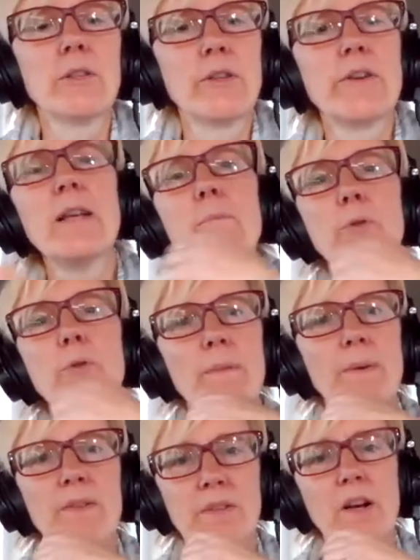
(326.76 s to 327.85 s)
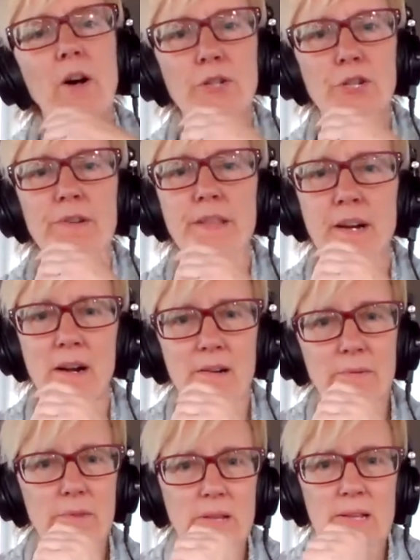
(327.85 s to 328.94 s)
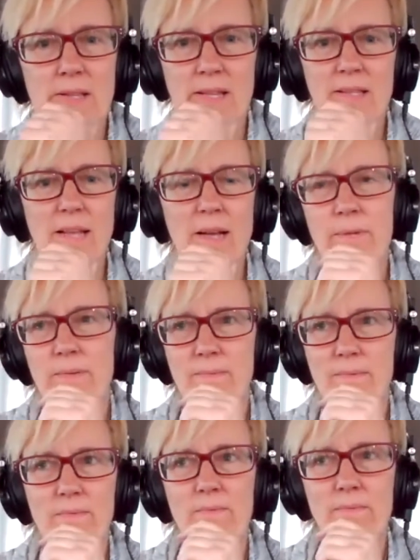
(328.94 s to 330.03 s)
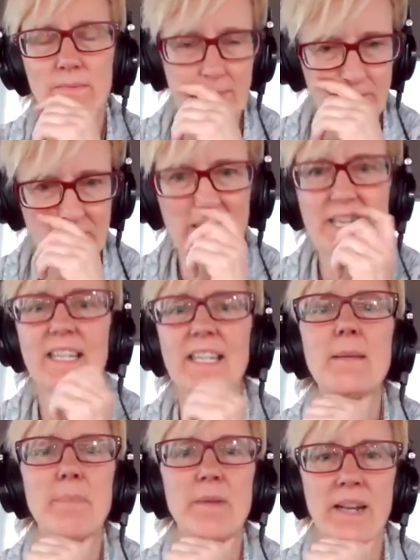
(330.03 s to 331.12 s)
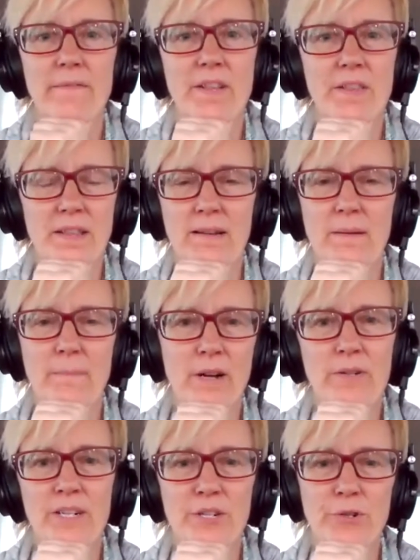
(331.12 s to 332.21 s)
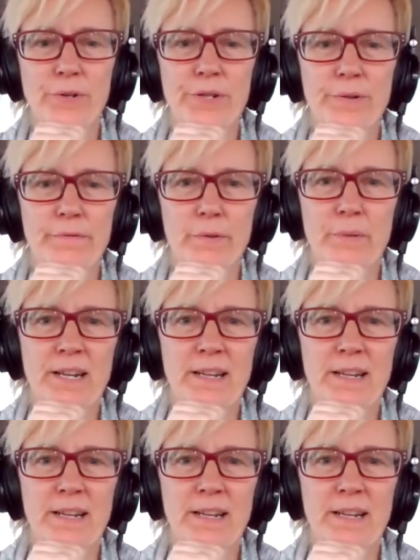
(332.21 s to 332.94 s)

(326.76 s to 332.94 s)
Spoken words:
learning more about the culture there. I think that would really deepen everything about didgeridoo for me.